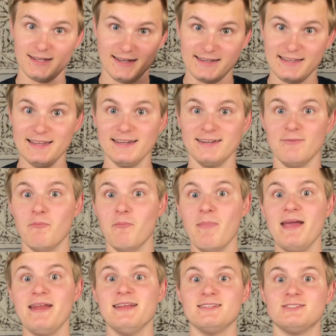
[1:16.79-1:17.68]
again
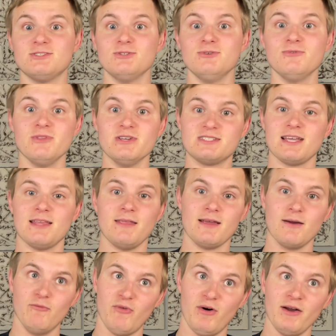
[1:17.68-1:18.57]
made it to the Stanley
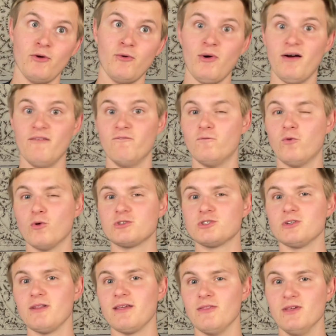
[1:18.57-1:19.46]
Cup Final.
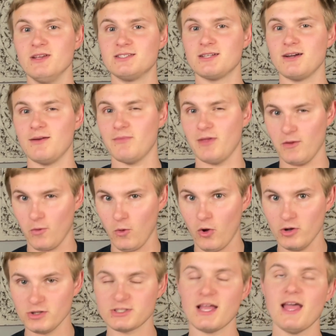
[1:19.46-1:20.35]
Unfortunately, this time they
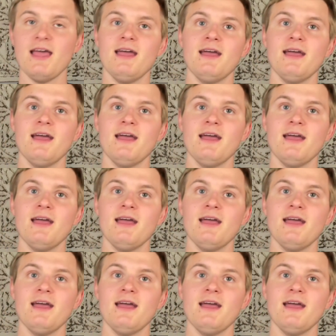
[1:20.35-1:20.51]
lost.